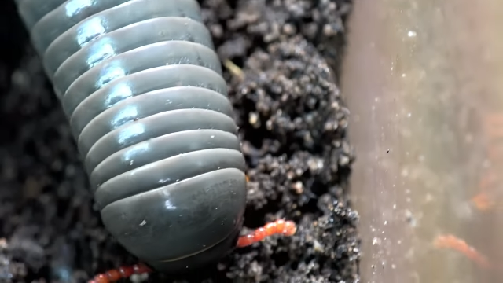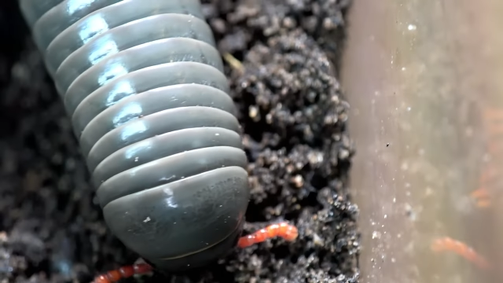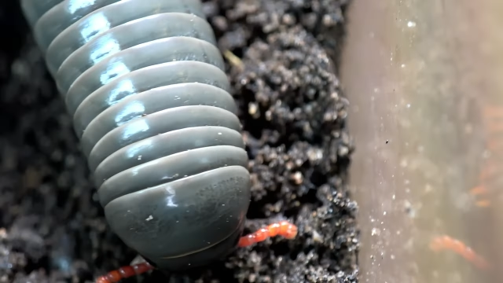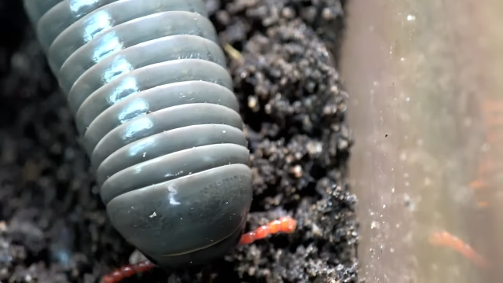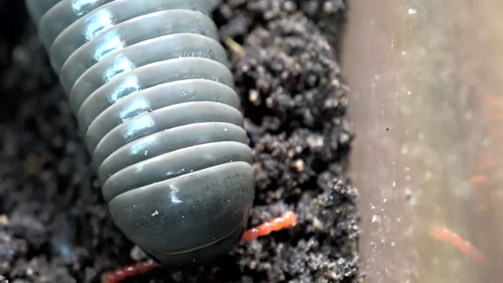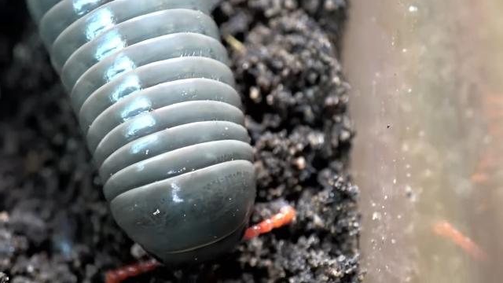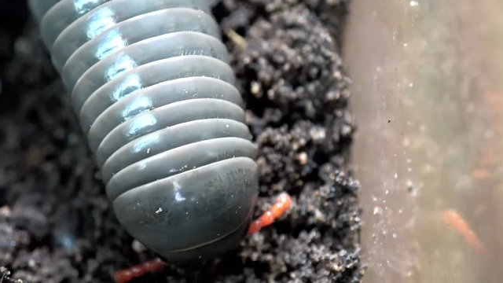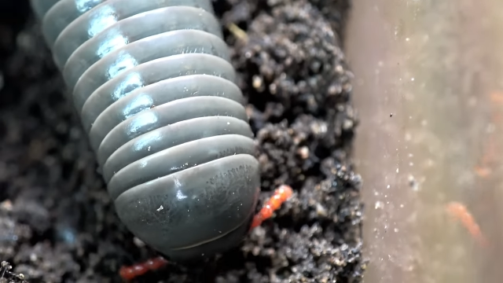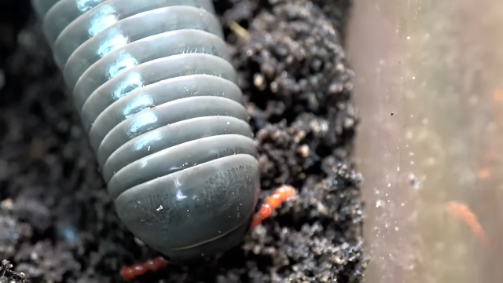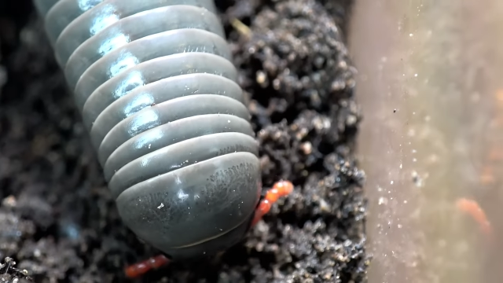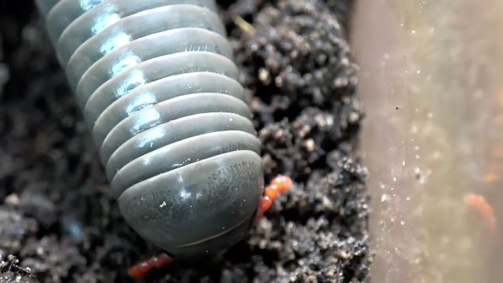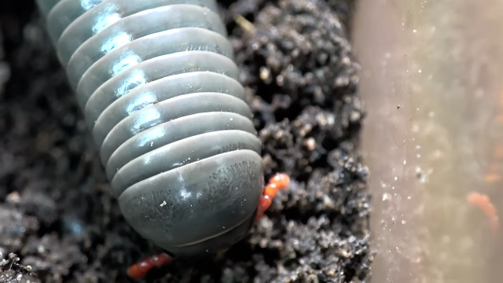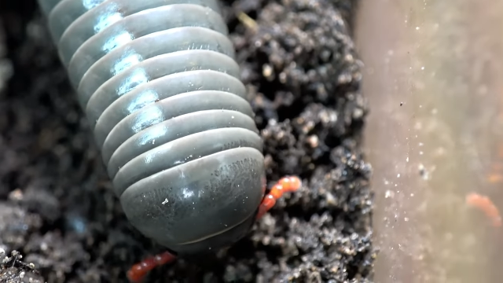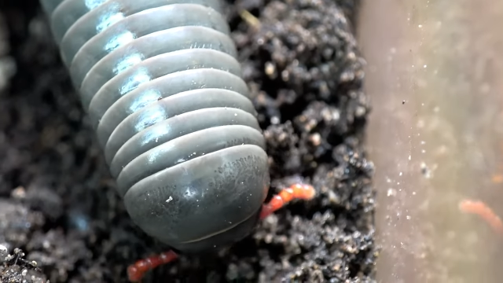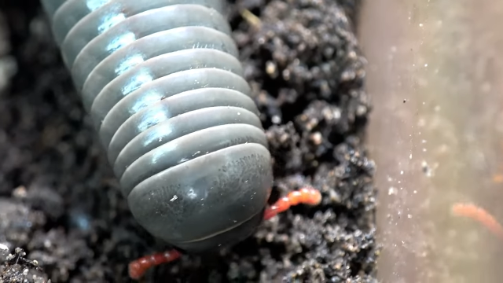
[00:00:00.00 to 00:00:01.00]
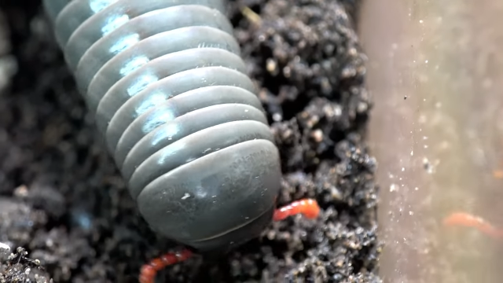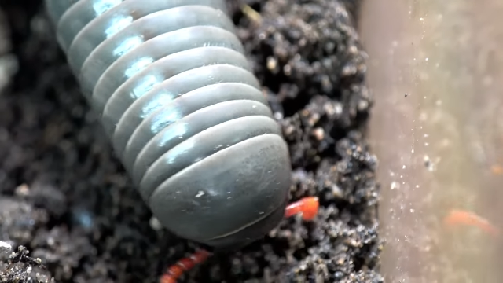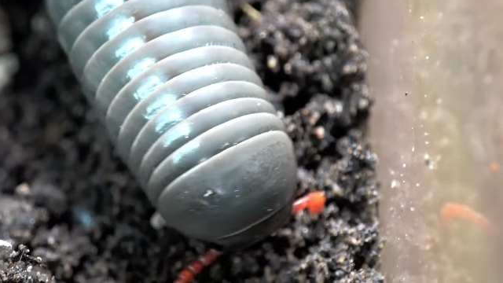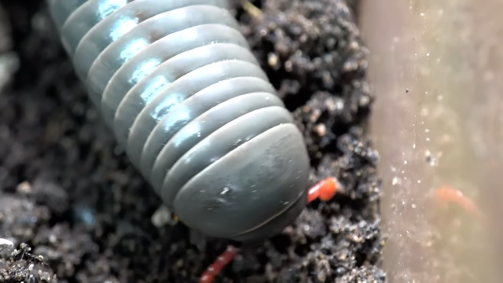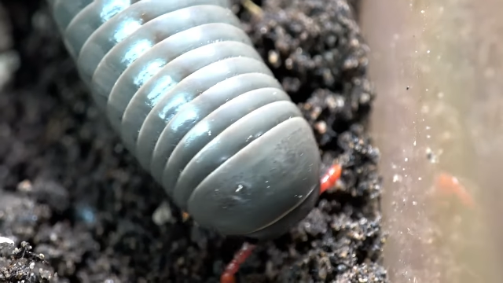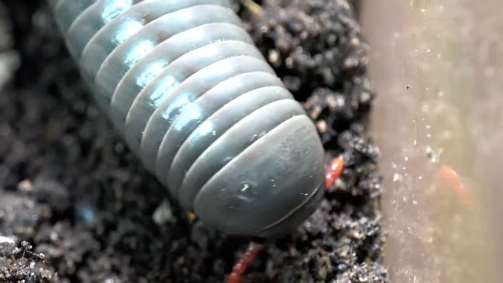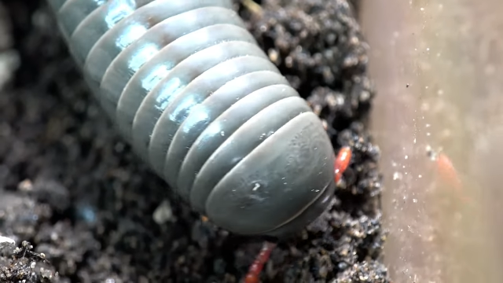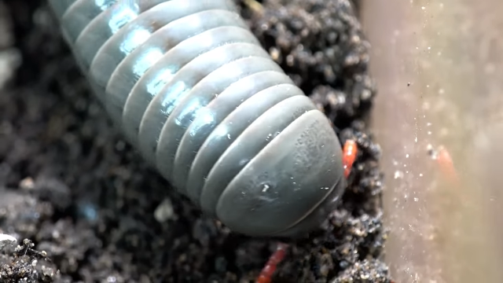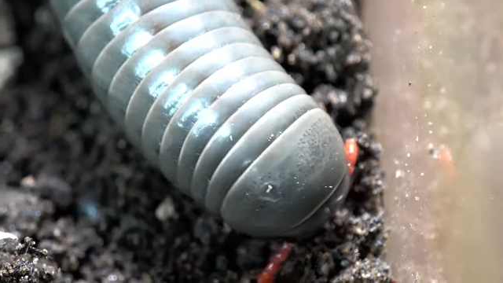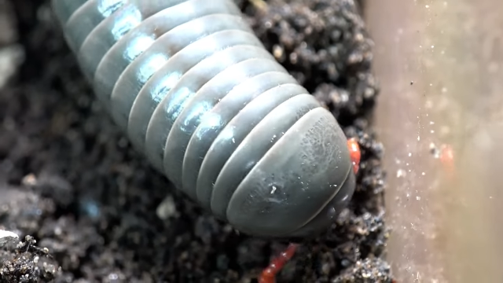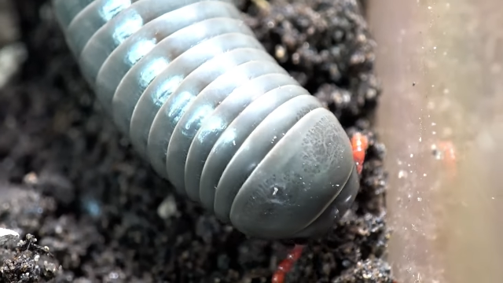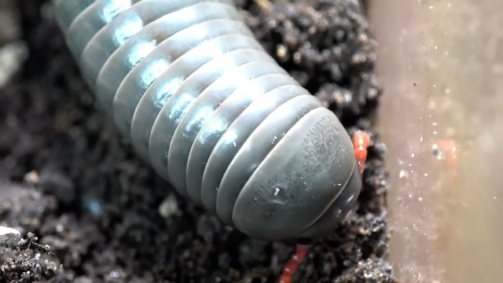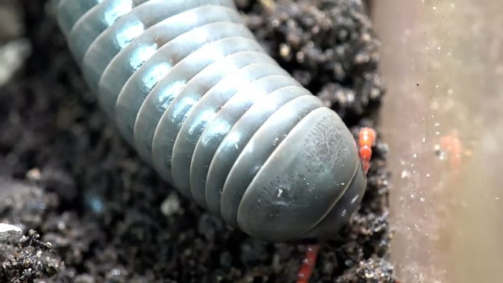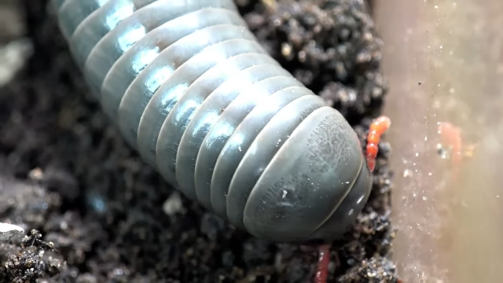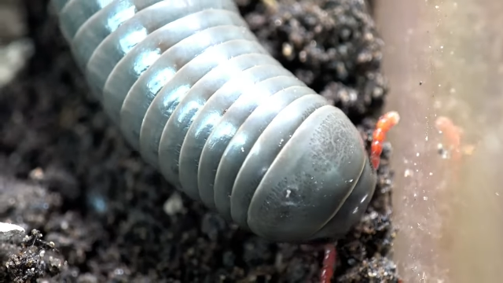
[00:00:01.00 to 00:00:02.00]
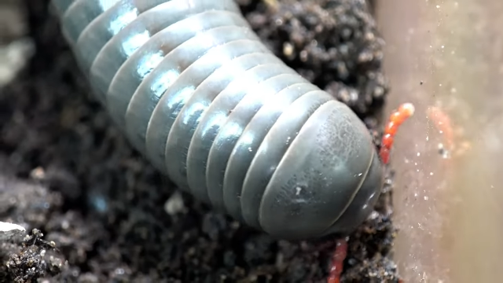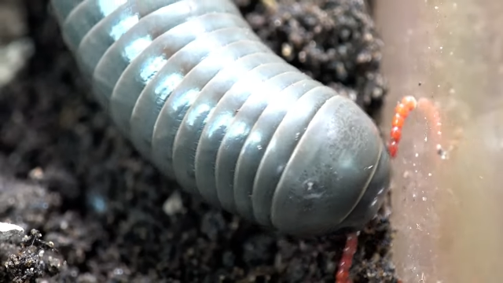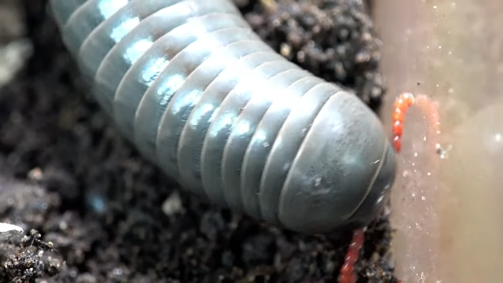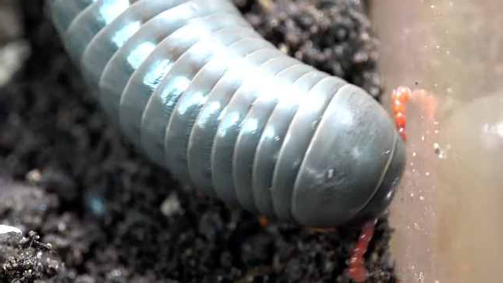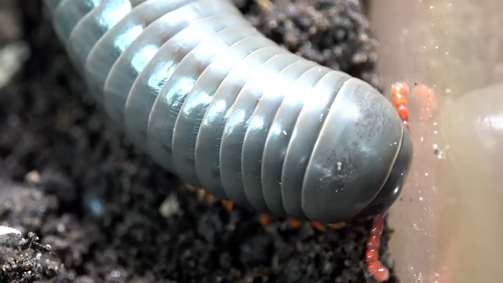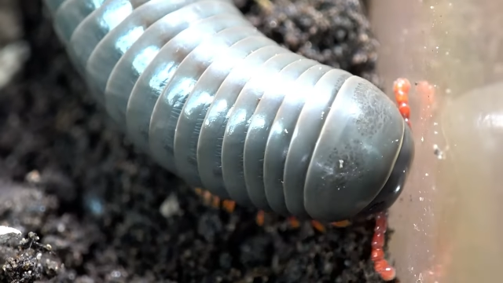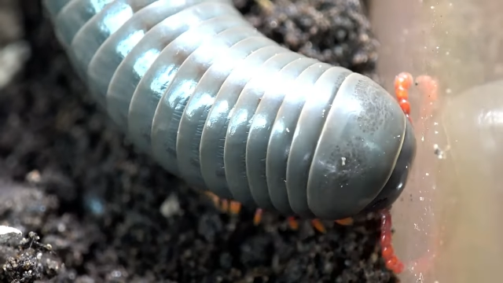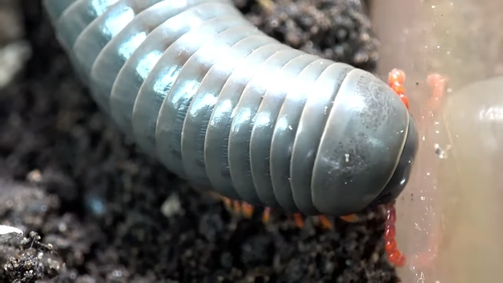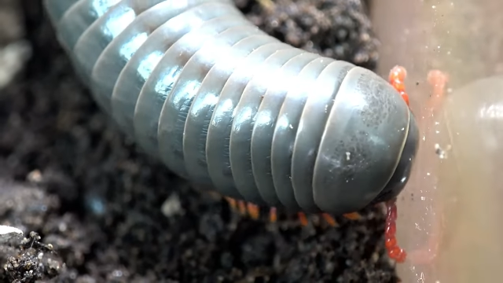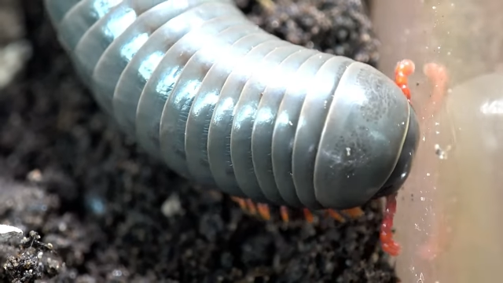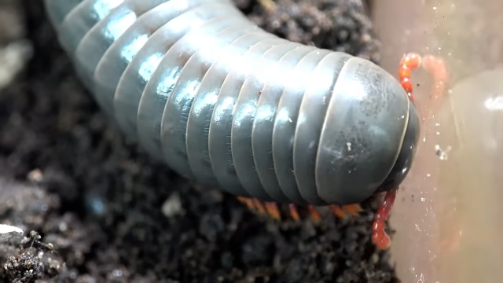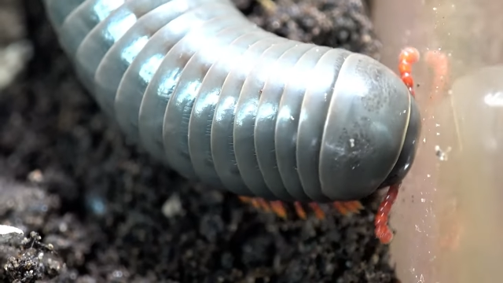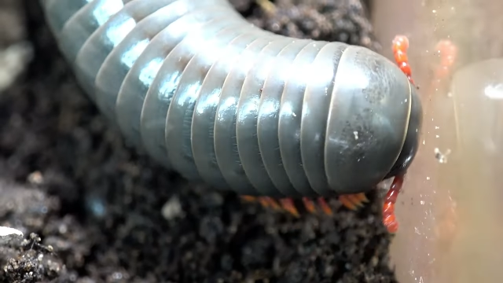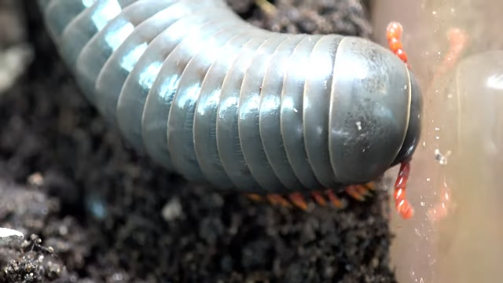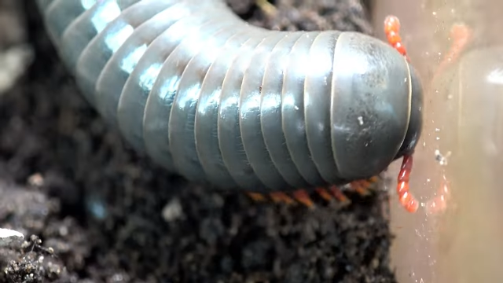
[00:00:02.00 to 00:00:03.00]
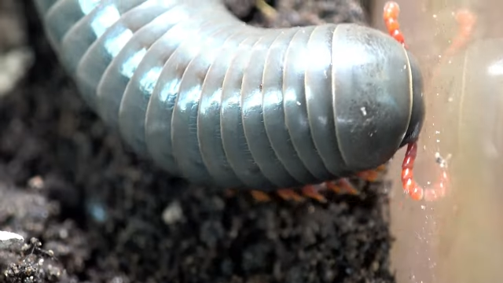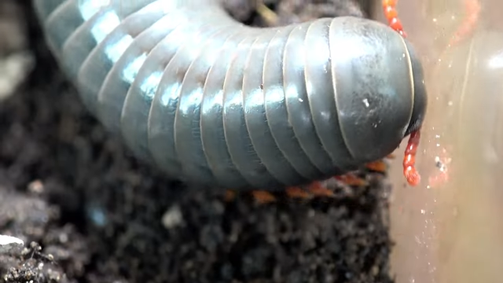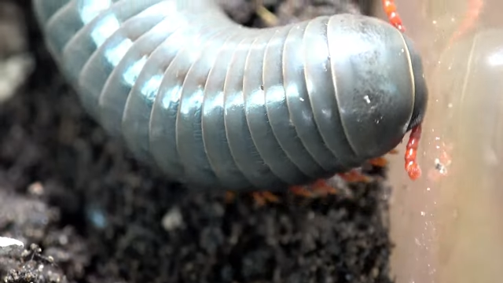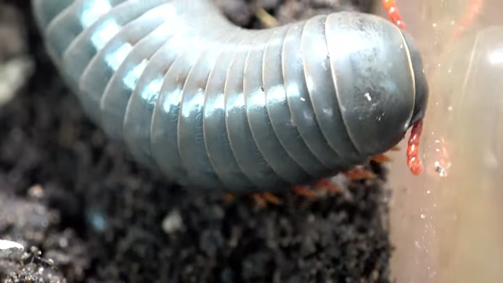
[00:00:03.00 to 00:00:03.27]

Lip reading: Nobody's mouth can be seen.